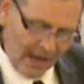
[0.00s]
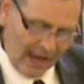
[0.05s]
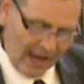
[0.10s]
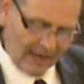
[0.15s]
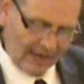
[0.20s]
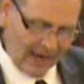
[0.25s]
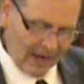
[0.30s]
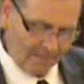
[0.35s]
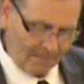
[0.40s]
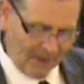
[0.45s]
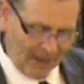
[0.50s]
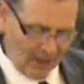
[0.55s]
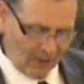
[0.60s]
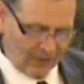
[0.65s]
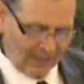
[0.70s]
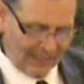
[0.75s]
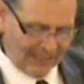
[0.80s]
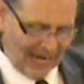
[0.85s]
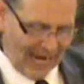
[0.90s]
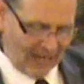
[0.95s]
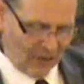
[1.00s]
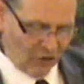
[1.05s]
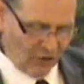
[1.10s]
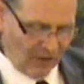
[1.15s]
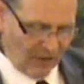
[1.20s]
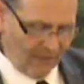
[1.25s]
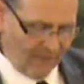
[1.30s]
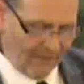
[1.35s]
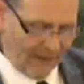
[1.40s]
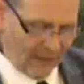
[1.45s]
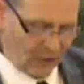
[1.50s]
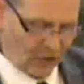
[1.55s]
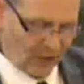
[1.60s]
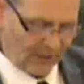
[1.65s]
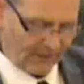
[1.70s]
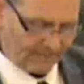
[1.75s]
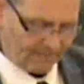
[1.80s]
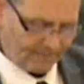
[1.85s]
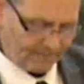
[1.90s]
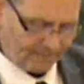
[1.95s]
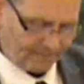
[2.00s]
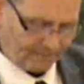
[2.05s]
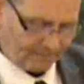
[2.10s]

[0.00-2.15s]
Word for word: And he appeared to Daniel in a vision.